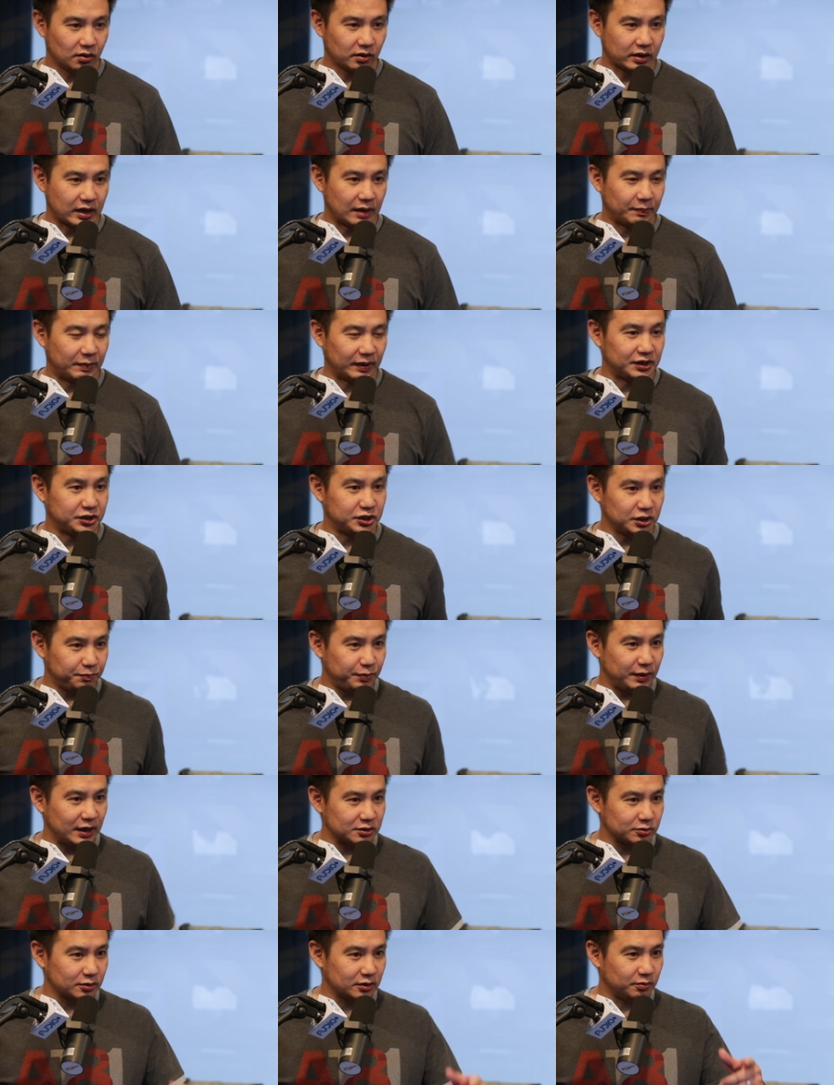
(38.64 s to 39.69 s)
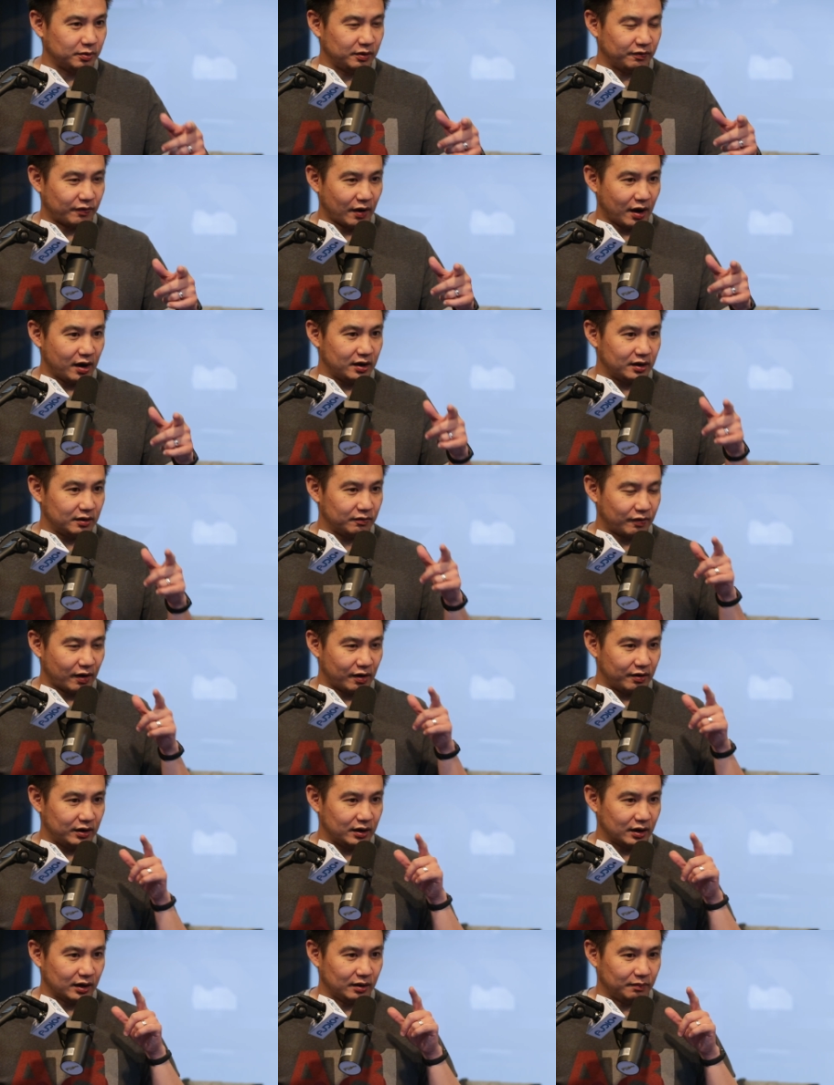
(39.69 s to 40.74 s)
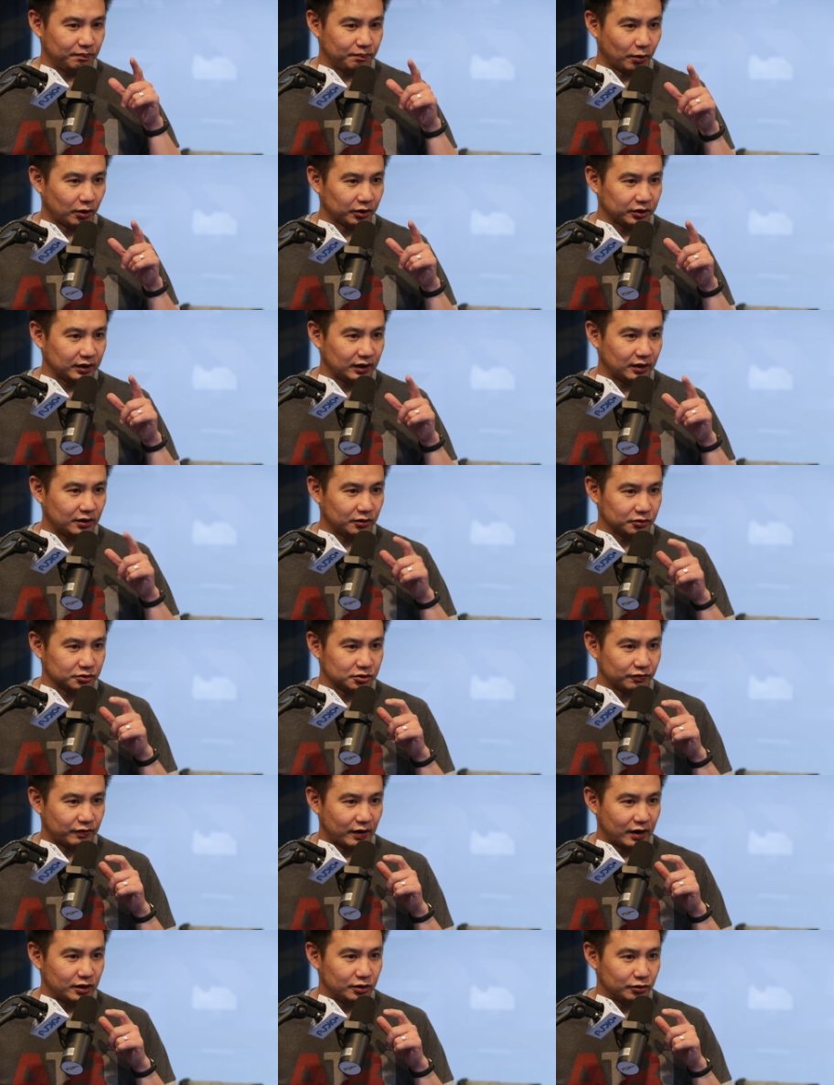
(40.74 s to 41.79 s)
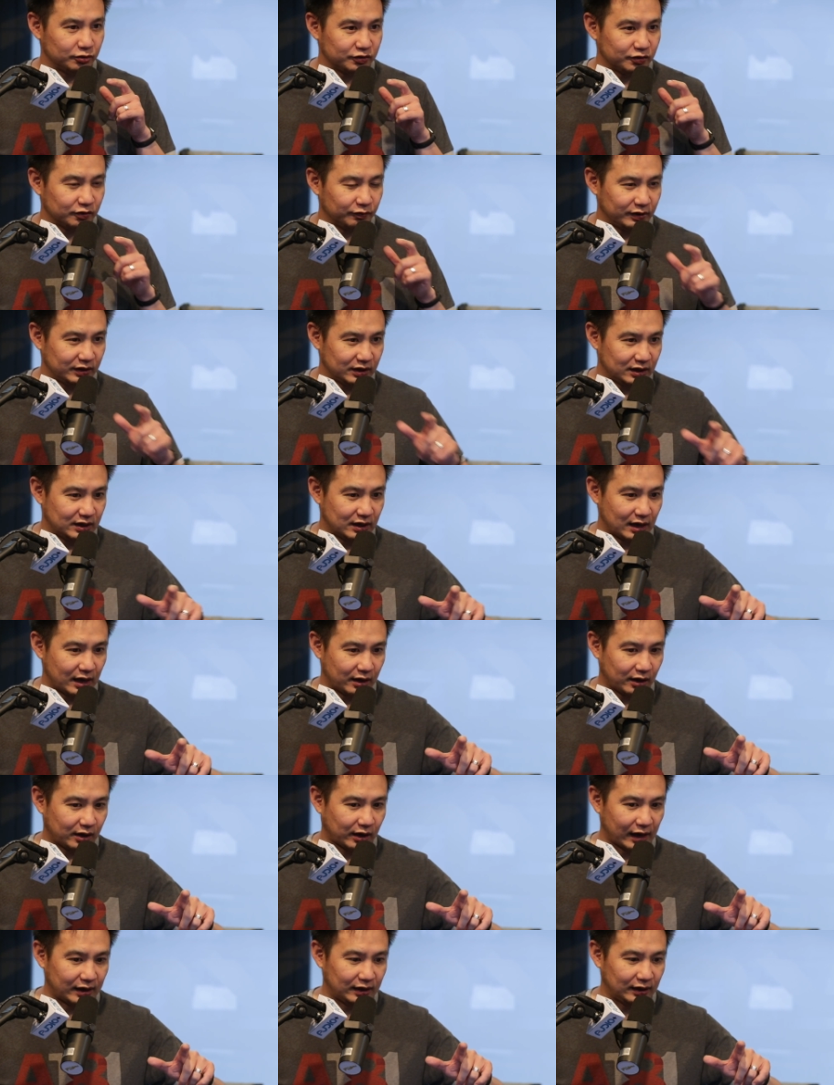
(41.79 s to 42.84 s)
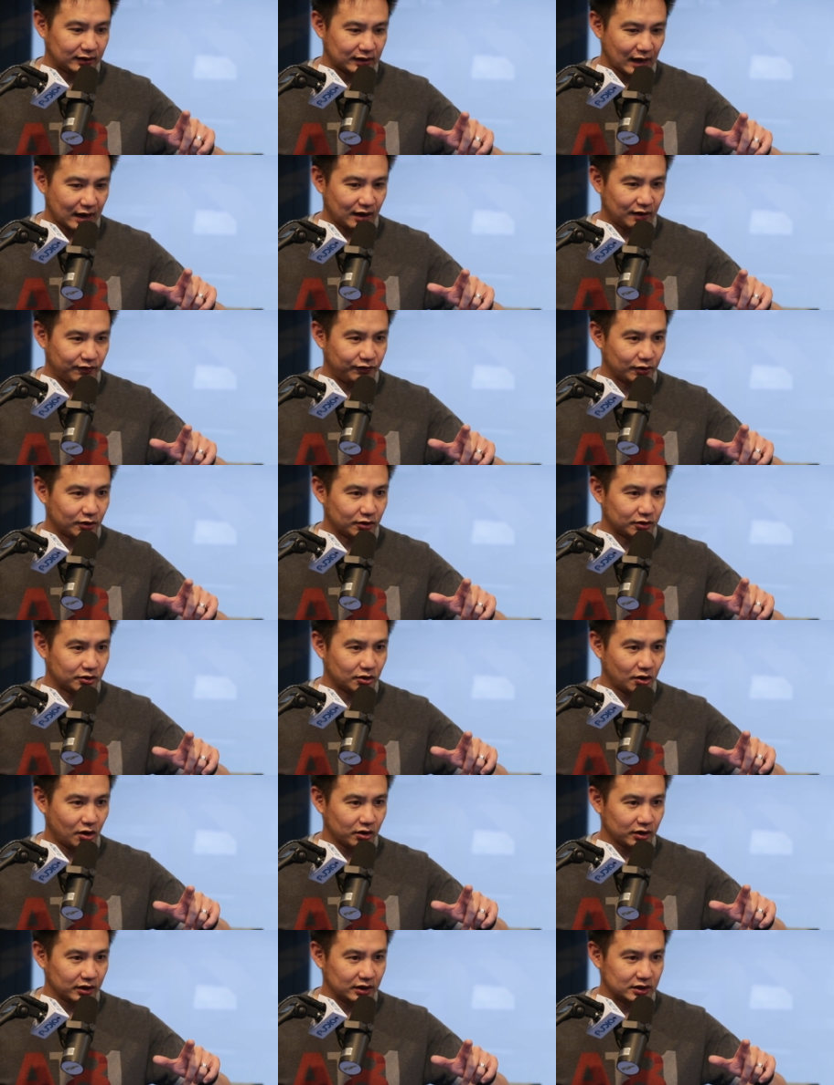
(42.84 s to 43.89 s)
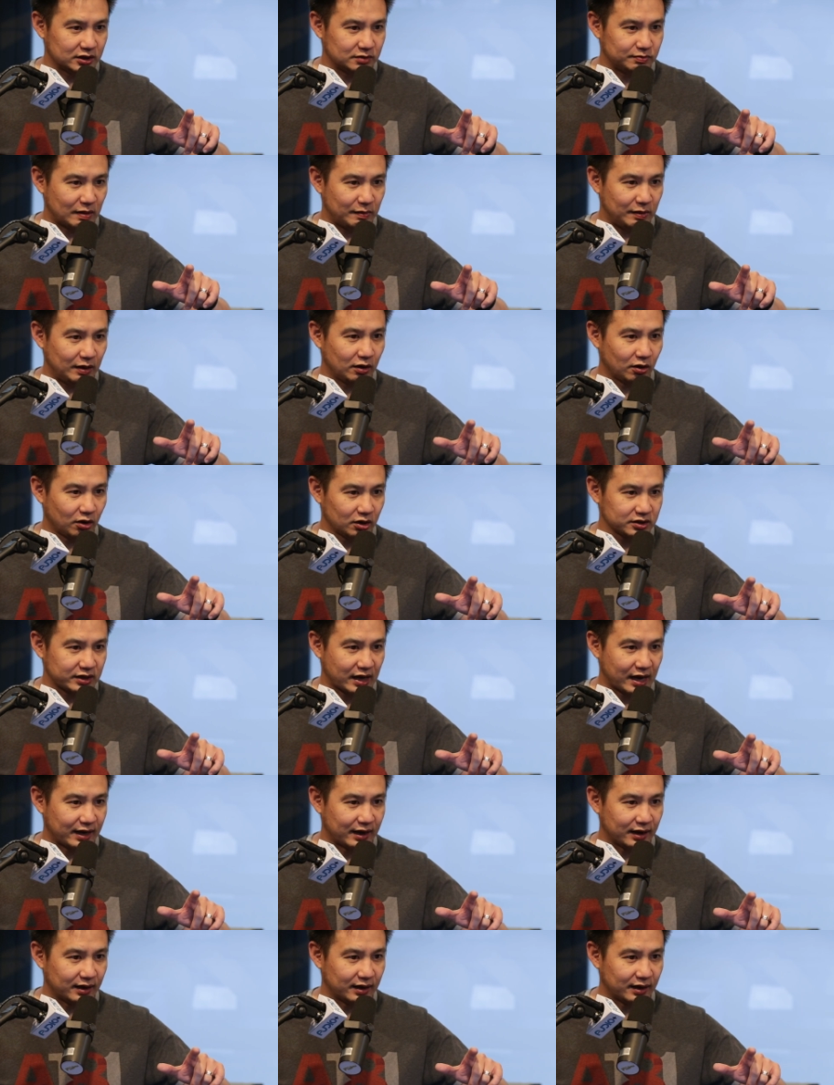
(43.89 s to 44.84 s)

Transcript: Okay, but it, the GPS one will be very, very uh, important and also yeah. very useful. It, it, can detect if your dog is maybe lost, can